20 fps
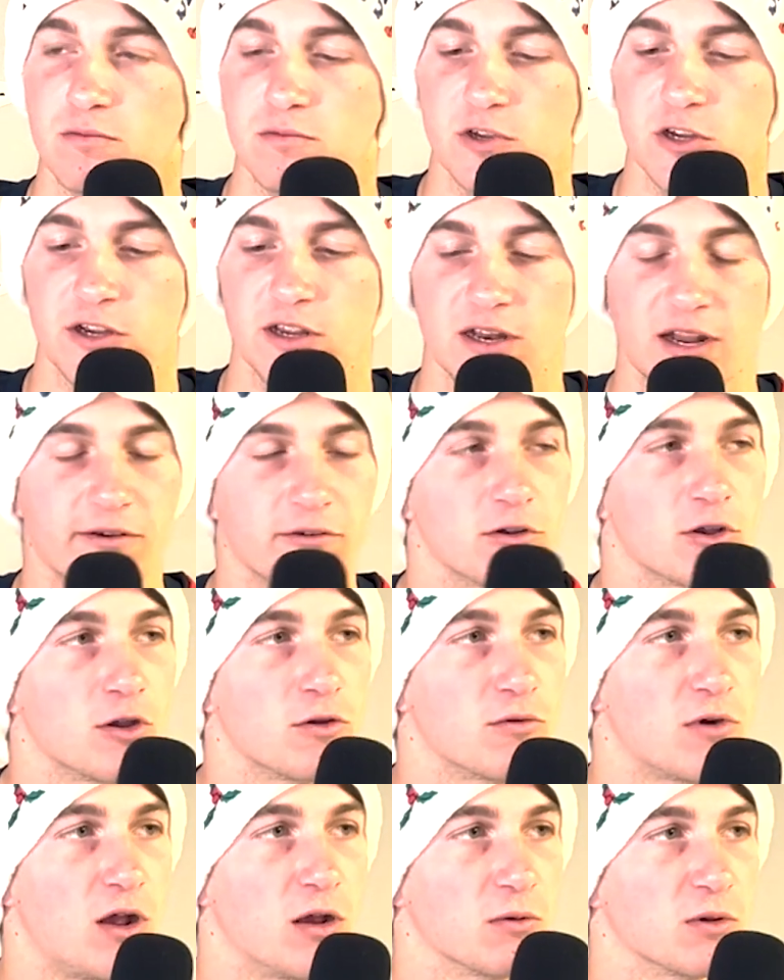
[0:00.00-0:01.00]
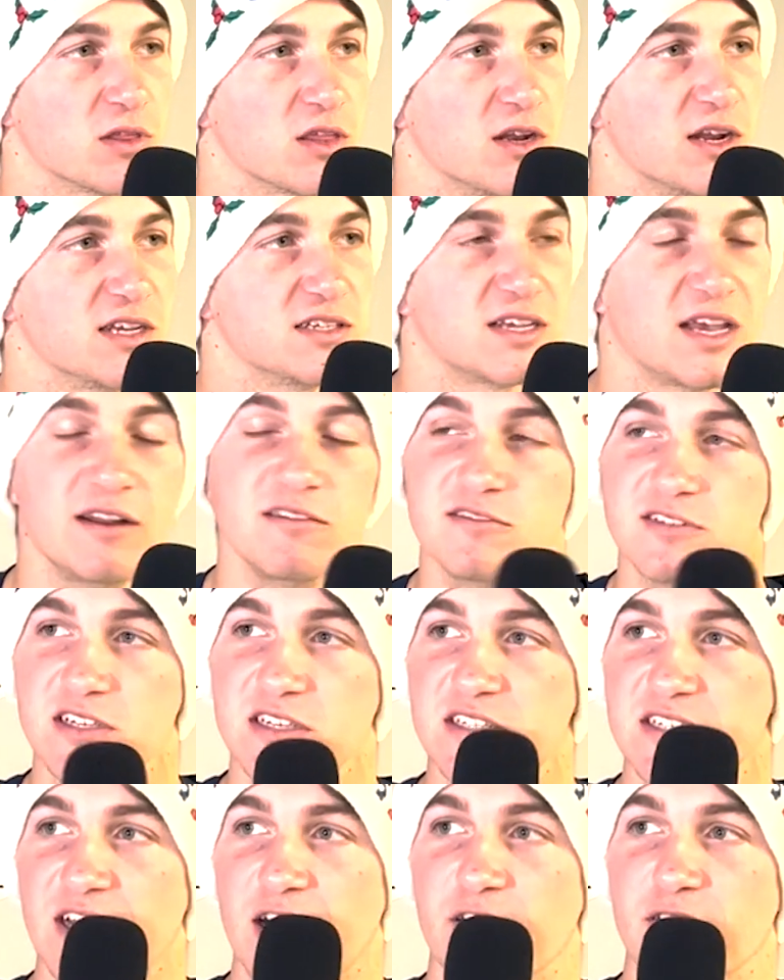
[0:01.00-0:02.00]
never go wrong with a nice NFC
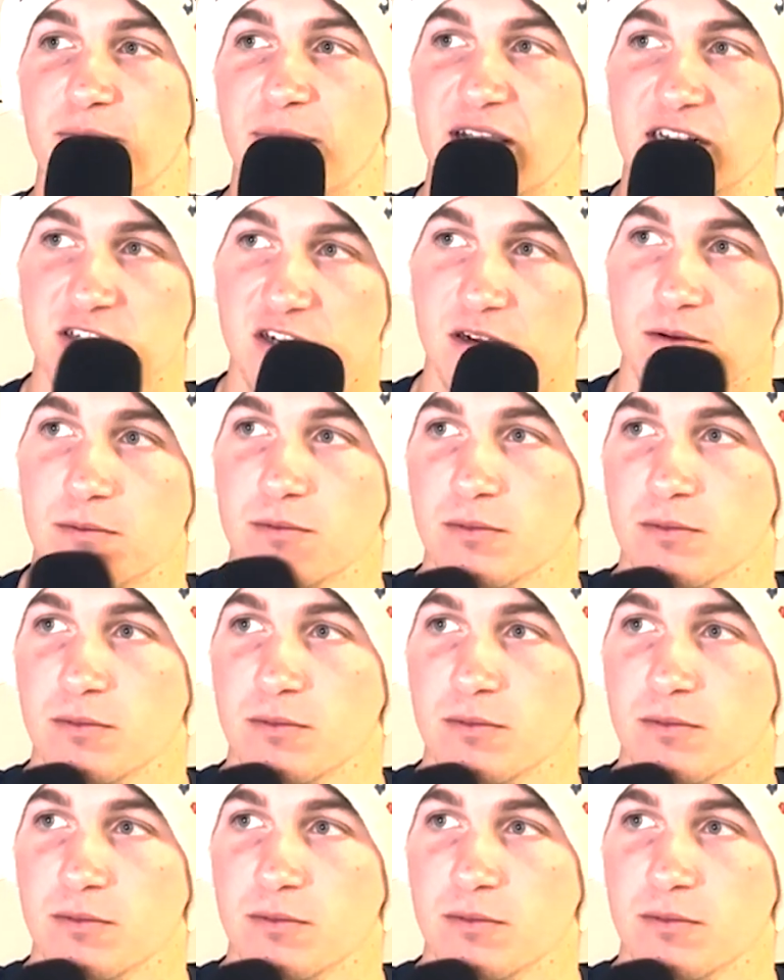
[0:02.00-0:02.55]
South matchup.